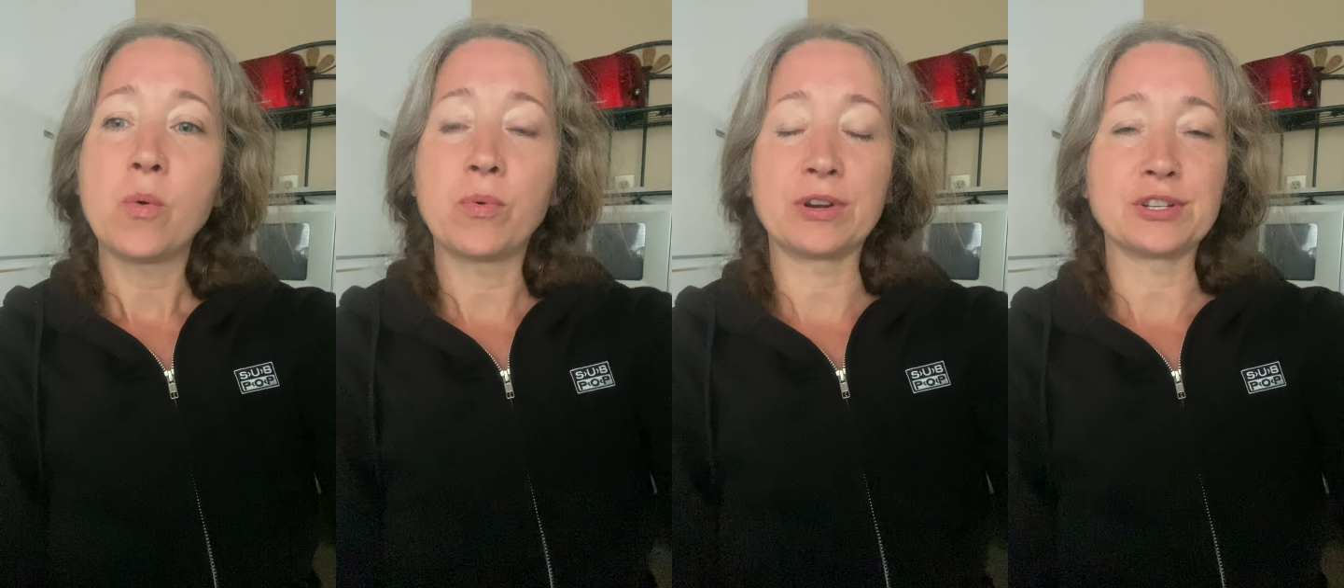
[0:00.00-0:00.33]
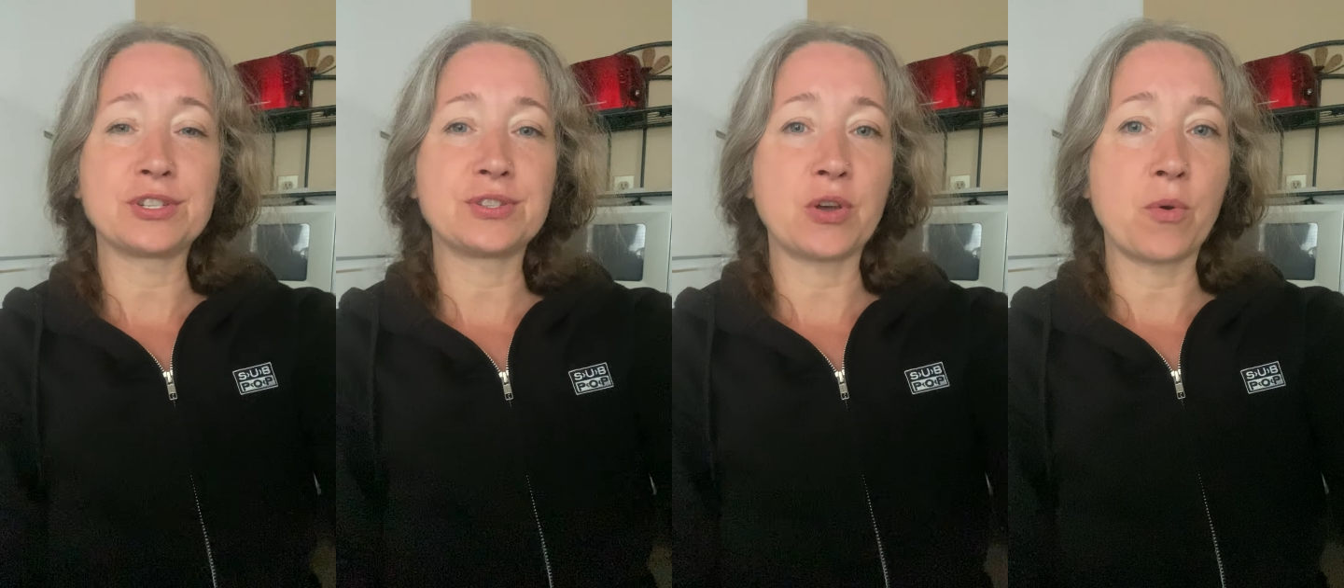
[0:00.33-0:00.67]
We're
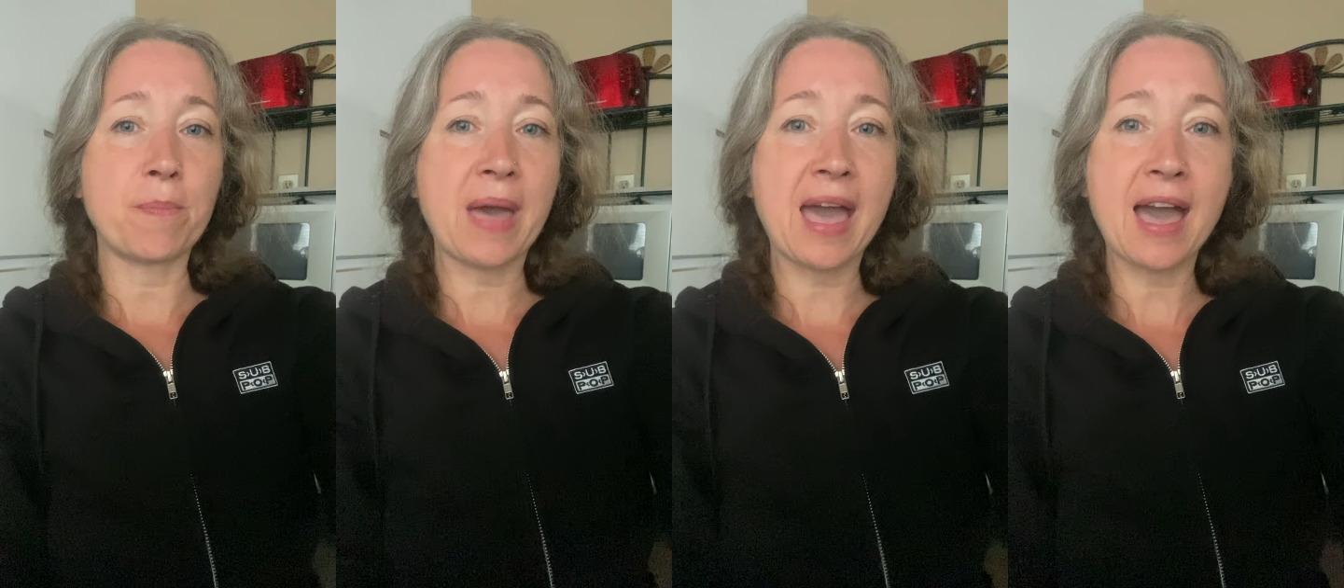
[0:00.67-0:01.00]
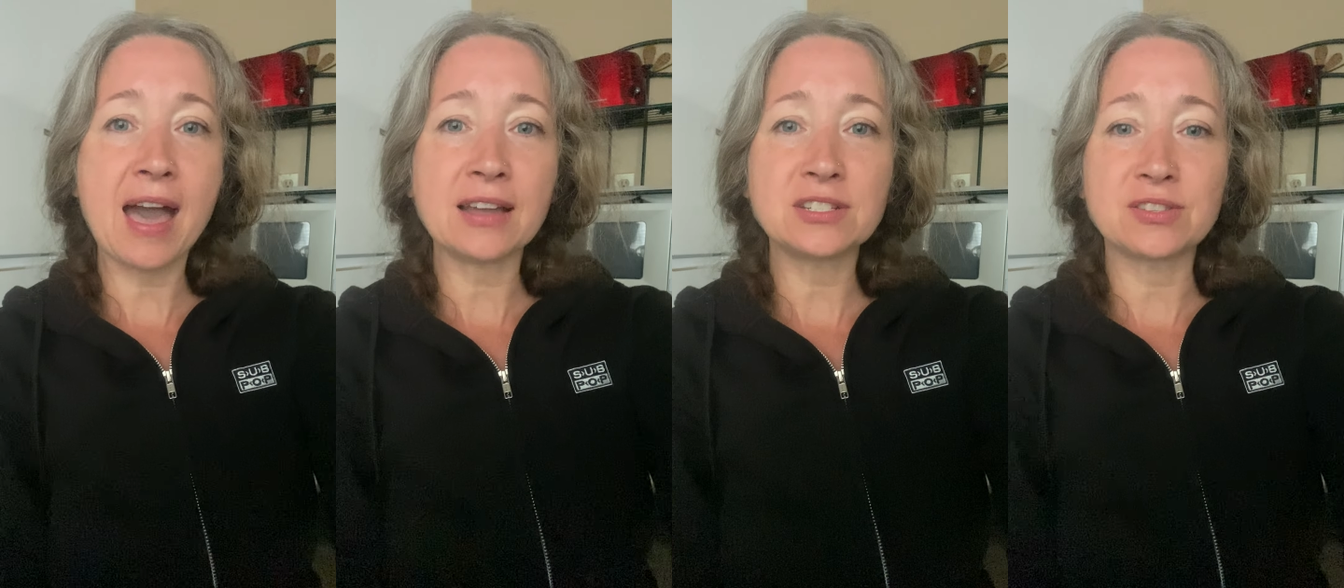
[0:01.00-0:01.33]
so
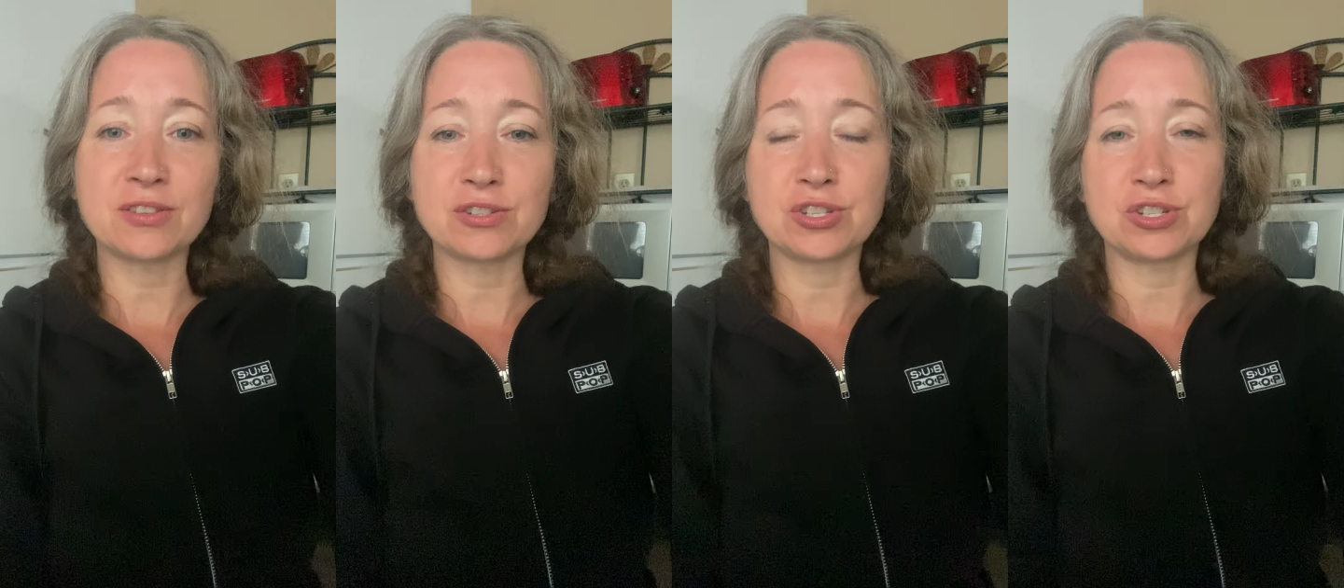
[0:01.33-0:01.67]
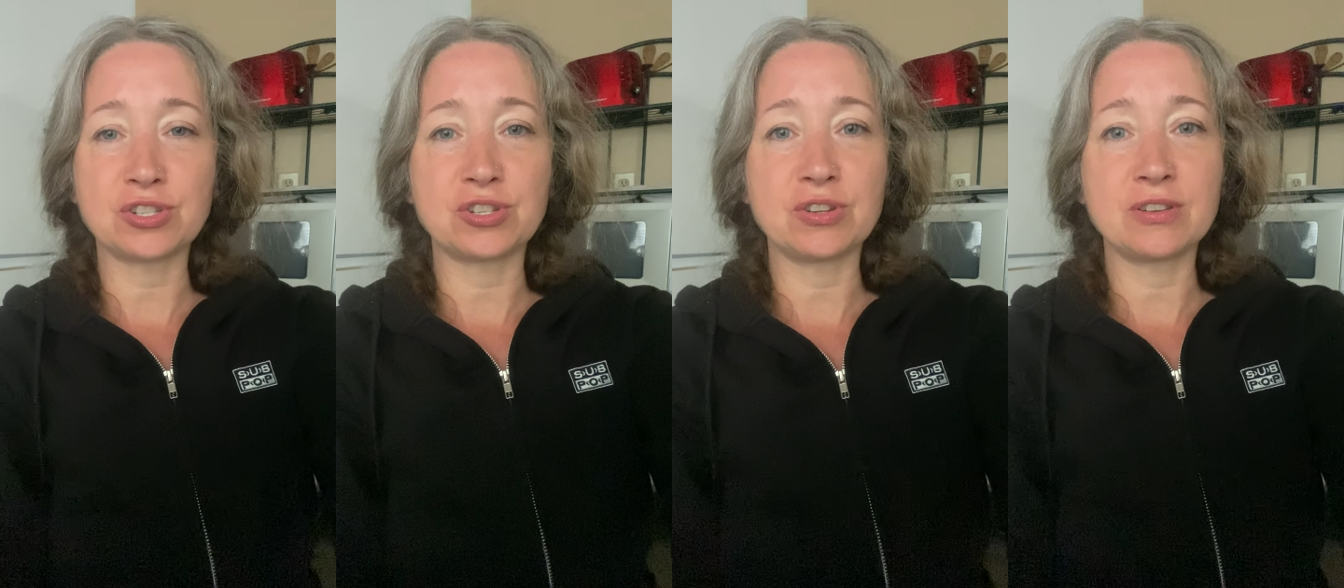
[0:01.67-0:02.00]
packed. There's
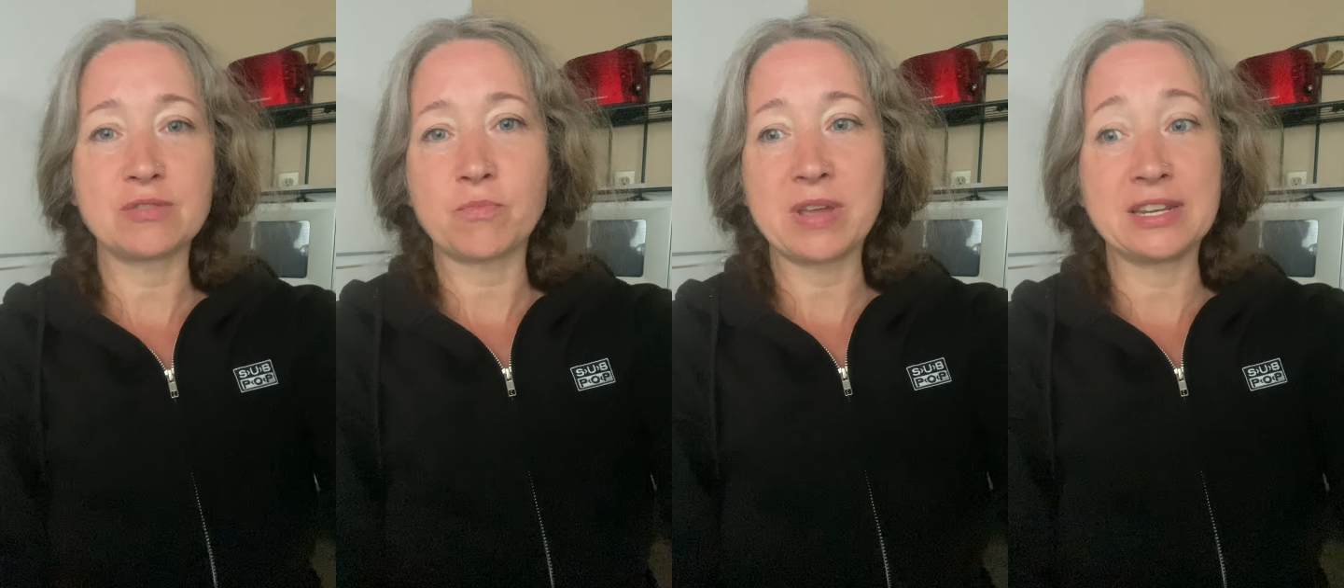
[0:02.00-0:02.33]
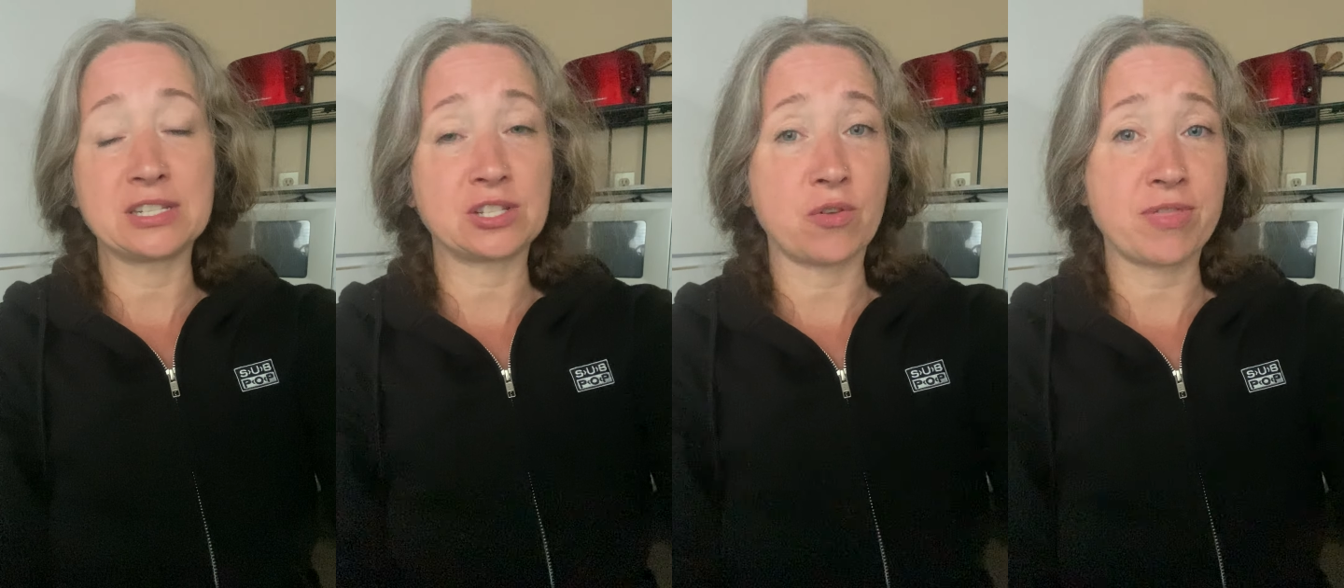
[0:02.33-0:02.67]
just, we
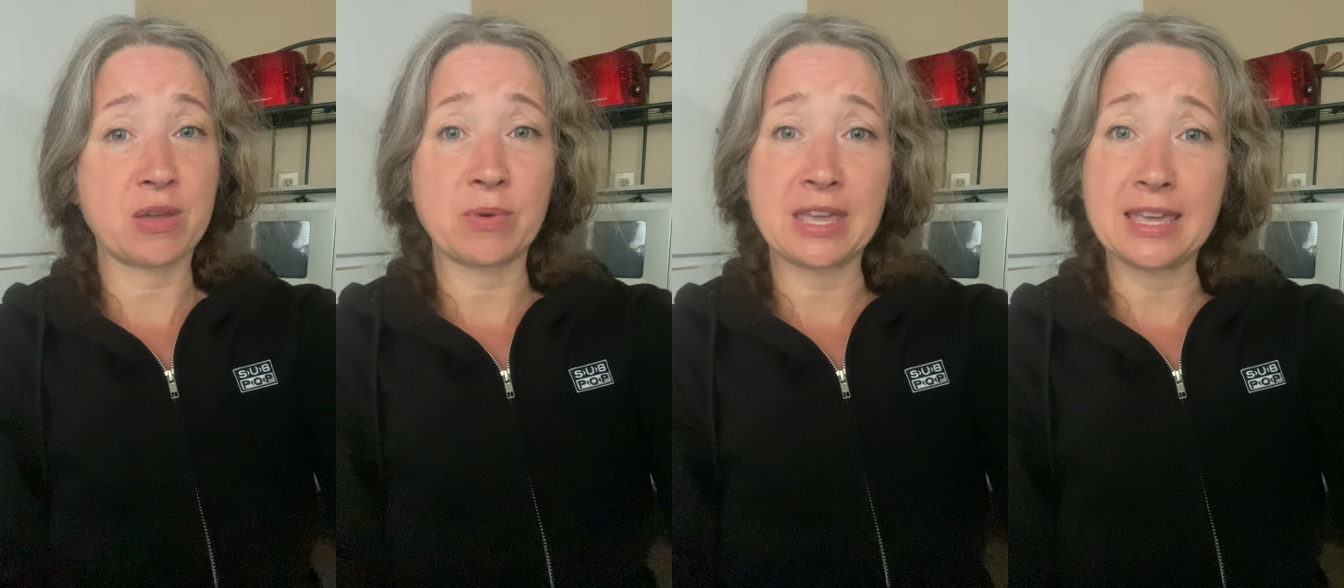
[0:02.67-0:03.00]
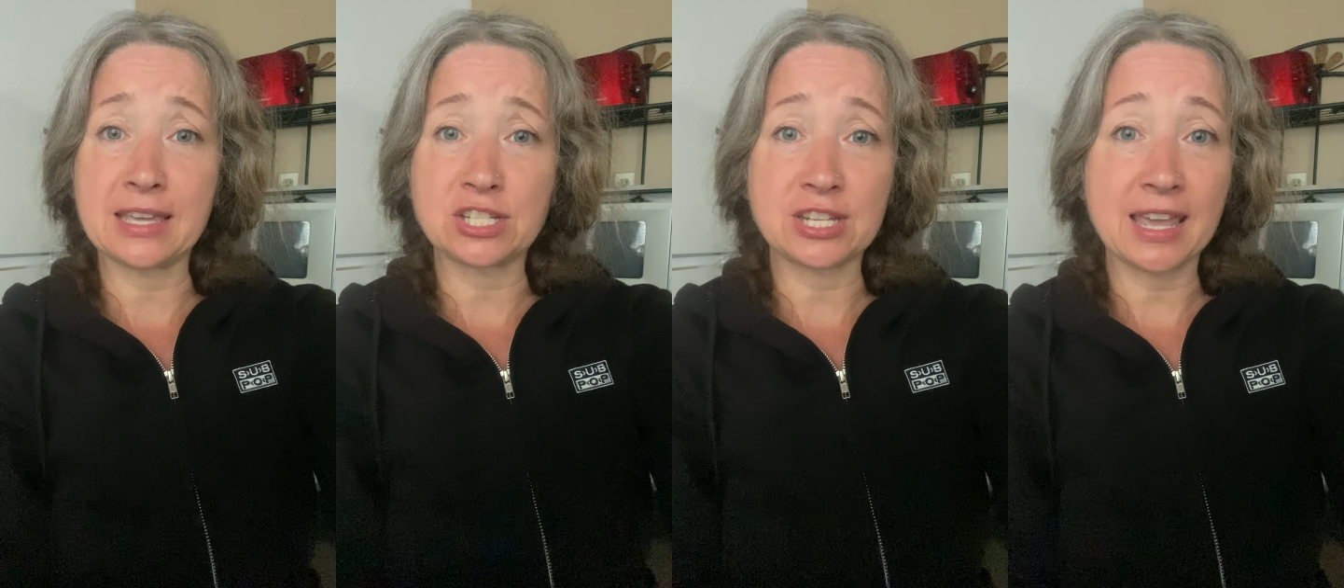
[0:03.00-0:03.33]
just don't think we can
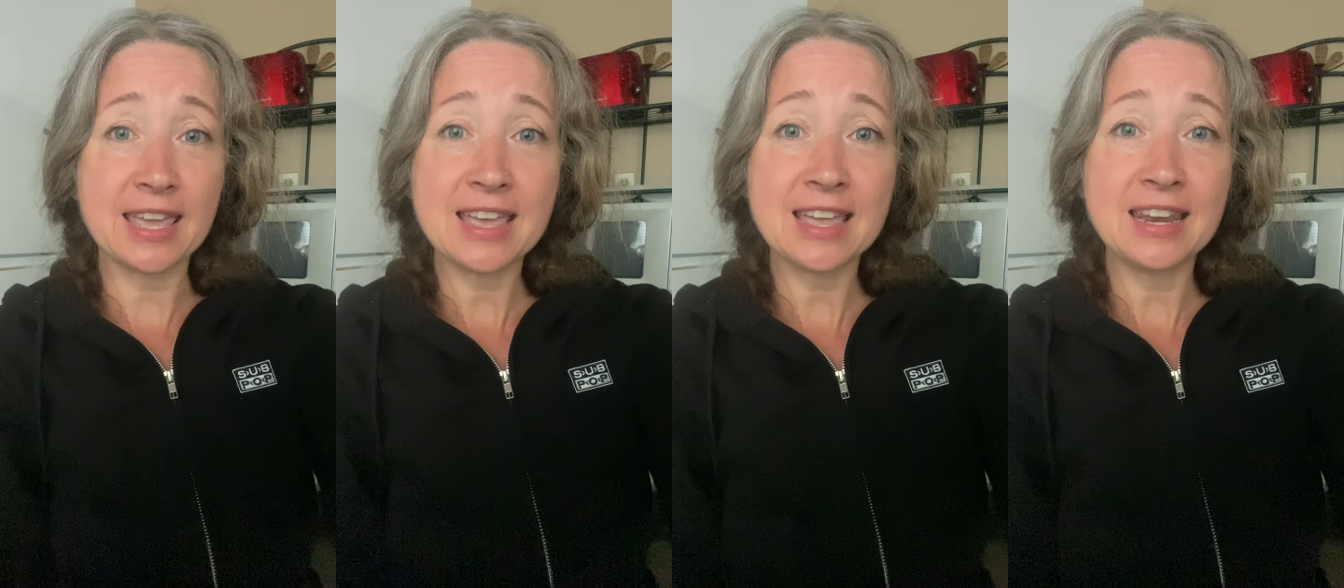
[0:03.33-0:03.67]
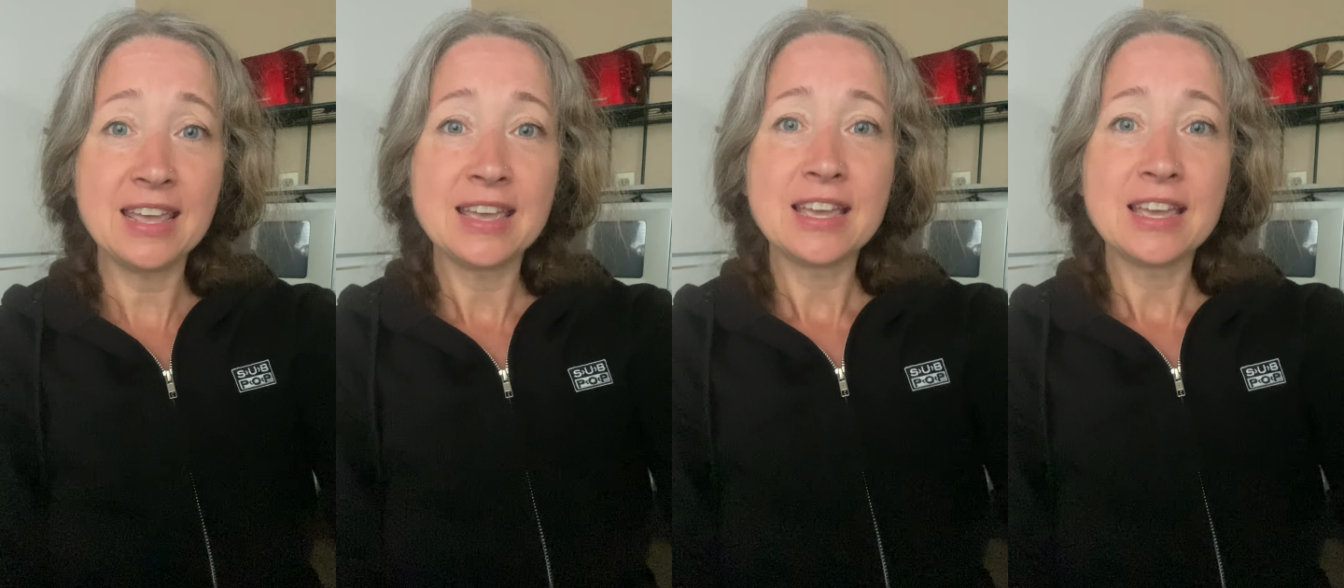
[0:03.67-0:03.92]
get you in.